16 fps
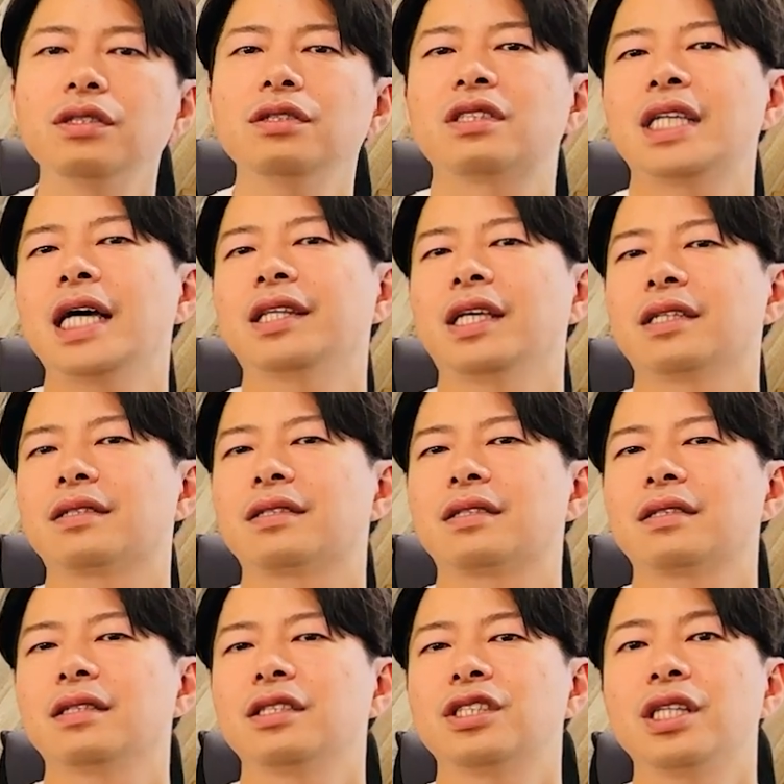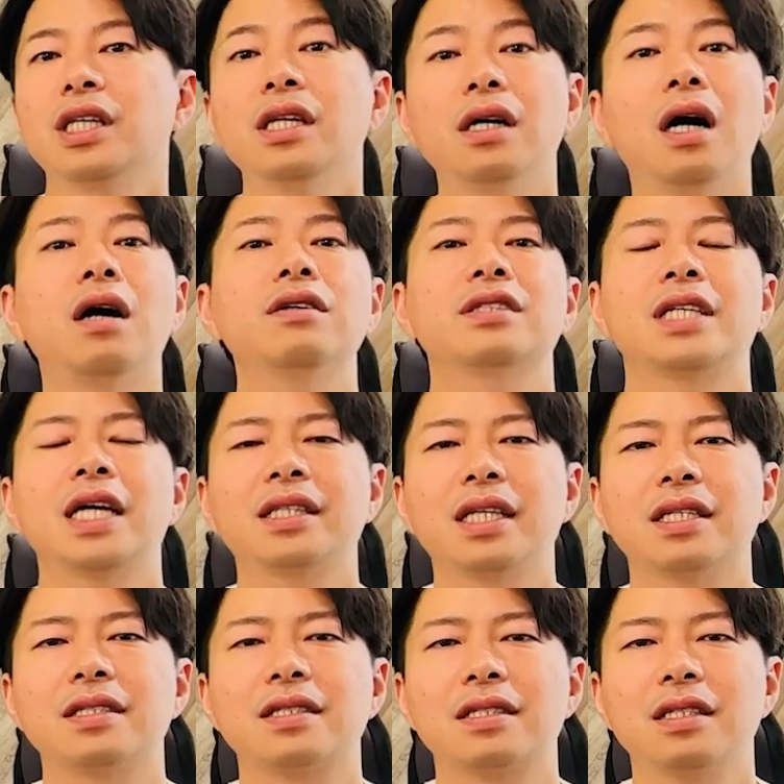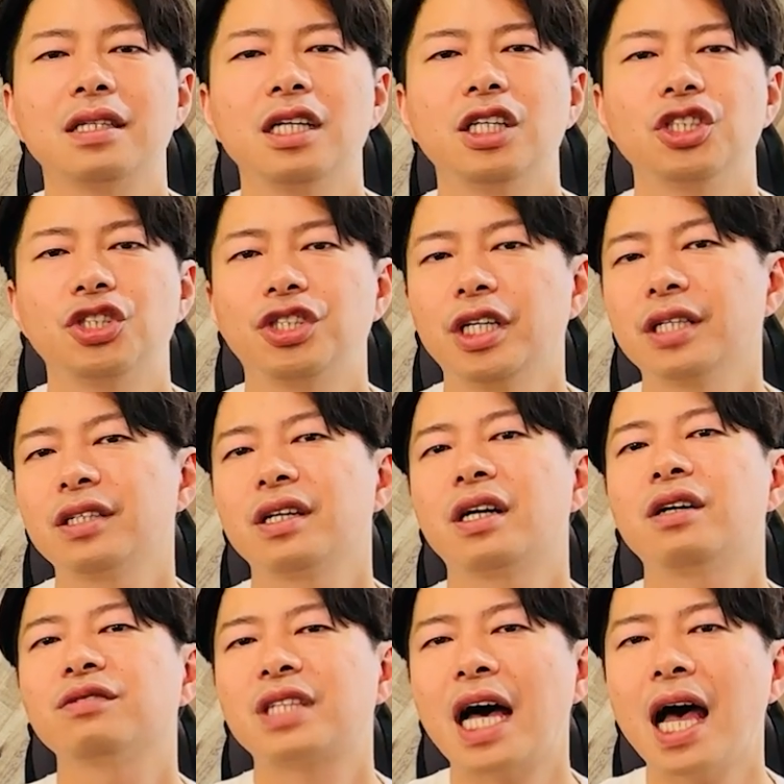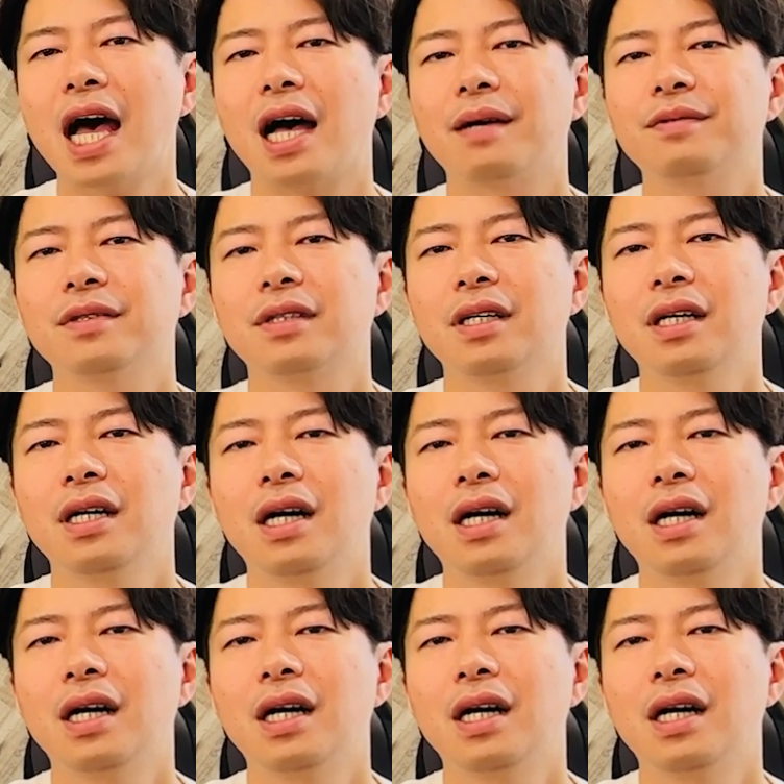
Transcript: to Settings, see All Settings, General tab.